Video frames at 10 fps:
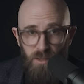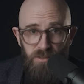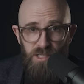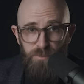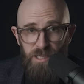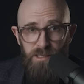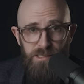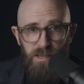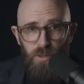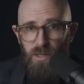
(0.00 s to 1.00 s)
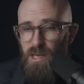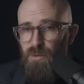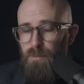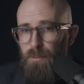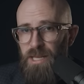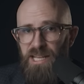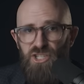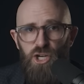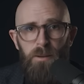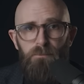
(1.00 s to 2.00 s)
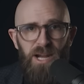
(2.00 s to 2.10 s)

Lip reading: not just because they've got a lower population and